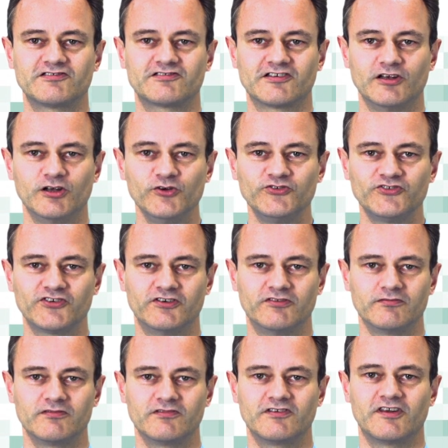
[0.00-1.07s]

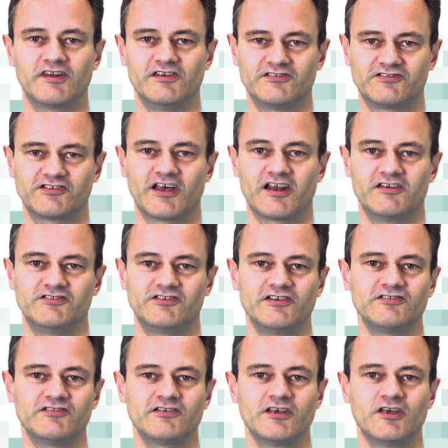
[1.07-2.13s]
solution to these
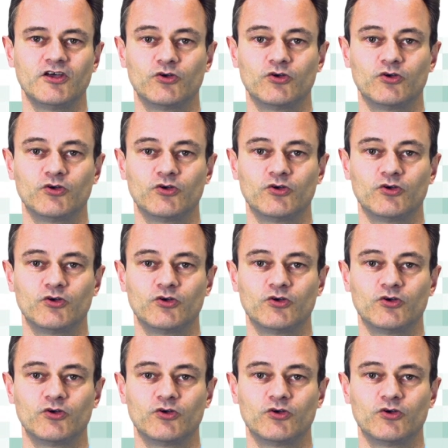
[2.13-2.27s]
challenges,